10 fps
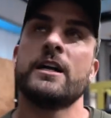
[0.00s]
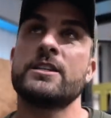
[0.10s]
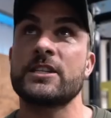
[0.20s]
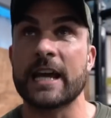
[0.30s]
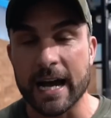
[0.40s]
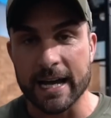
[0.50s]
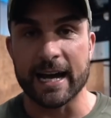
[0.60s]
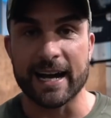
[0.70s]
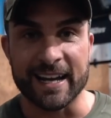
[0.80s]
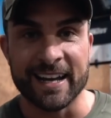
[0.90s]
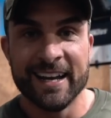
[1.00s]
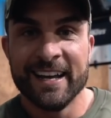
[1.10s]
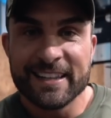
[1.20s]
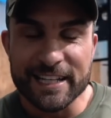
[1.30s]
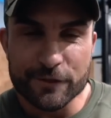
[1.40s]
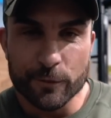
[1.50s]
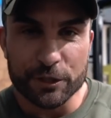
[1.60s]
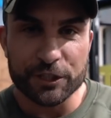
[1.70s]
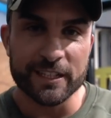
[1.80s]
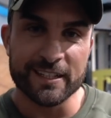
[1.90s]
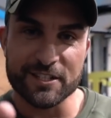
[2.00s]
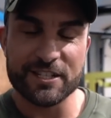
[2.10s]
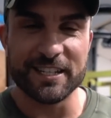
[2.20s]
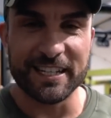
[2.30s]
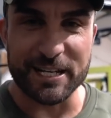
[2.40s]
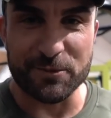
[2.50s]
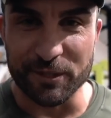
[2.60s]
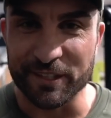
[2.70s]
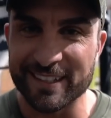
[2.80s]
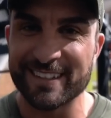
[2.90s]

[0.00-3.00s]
sky high. Thanks for watching. I'll see you in the next one.